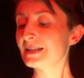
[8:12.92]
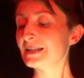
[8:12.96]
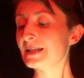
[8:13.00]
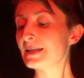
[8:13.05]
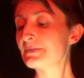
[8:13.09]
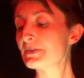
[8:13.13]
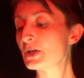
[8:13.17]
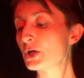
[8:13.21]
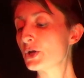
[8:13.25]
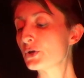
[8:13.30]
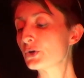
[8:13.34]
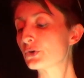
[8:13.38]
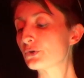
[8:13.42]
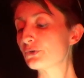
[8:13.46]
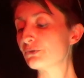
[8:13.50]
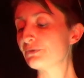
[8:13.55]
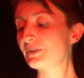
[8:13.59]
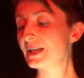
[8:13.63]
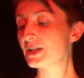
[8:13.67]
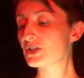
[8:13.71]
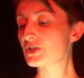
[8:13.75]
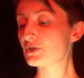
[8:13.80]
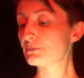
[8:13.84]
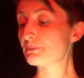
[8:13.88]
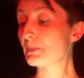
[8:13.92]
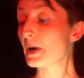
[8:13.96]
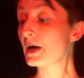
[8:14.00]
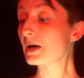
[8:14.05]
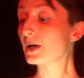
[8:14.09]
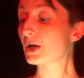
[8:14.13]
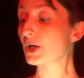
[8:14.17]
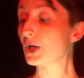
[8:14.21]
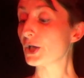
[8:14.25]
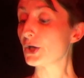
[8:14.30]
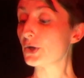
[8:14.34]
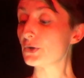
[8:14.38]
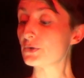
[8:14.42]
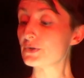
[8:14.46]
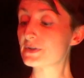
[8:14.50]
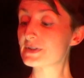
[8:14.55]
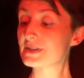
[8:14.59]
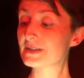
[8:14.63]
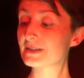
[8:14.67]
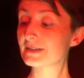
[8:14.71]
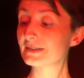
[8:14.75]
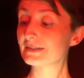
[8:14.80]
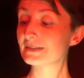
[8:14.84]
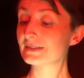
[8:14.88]
In the local village of
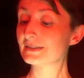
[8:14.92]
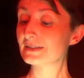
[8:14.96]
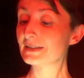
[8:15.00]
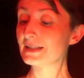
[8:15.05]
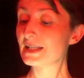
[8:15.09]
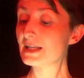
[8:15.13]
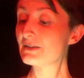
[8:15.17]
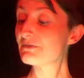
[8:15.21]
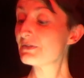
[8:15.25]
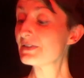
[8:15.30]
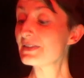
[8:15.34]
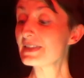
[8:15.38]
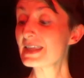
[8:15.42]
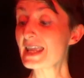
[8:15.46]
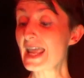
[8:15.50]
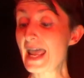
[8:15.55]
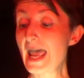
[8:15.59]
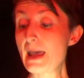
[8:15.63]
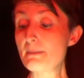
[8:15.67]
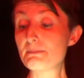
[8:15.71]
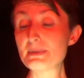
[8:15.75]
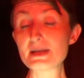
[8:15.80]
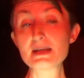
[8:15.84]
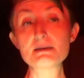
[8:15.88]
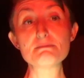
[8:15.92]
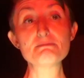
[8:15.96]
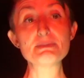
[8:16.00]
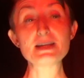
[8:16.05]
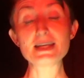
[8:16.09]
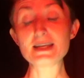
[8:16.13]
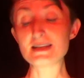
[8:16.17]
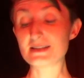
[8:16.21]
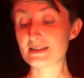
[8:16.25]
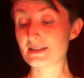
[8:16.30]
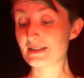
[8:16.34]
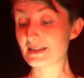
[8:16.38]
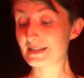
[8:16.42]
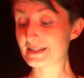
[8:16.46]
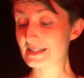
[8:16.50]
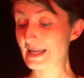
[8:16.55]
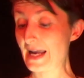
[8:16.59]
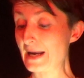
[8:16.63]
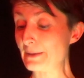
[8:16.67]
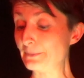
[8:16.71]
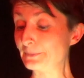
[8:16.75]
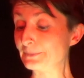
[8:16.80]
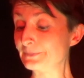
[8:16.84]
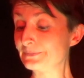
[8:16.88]
bungalows, even the Airbnbs are the
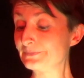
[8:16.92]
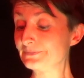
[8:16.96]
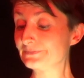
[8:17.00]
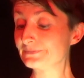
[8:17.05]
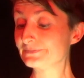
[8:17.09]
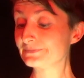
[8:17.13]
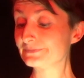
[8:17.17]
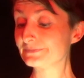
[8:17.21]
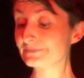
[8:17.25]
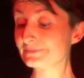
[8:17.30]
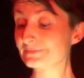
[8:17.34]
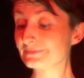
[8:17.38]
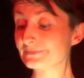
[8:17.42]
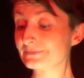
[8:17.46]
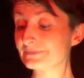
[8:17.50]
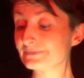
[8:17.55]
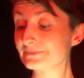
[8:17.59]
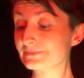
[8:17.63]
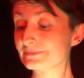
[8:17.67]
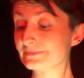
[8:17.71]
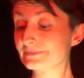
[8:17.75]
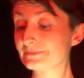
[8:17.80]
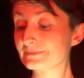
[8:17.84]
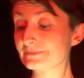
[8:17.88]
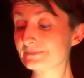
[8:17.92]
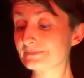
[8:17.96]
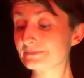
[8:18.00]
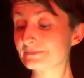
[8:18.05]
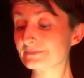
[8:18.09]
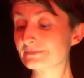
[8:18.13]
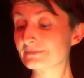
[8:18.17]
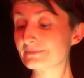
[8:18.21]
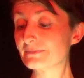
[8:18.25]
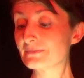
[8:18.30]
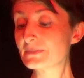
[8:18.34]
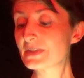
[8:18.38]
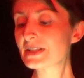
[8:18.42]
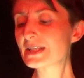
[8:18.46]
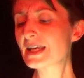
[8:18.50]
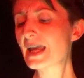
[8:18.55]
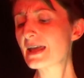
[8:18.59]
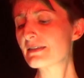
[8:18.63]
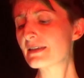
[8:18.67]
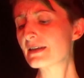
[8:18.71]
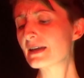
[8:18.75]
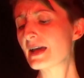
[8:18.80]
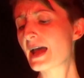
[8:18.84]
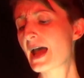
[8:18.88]
same.
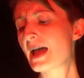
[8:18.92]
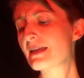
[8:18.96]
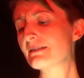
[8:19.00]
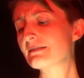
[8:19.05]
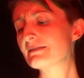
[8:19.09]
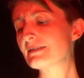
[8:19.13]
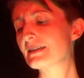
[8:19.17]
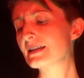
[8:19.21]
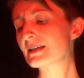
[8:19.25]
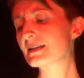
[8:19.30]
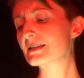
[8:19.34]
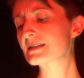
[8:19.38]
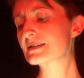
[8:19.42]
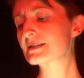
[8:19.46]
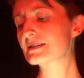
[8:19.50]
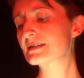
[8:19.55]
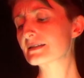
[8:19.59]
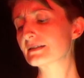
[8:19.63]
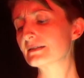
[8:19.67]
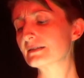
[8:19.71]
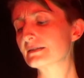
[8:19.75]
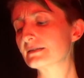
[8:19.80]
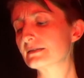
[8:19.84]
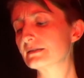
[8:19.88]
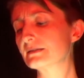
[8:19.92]
Together, Anne thinks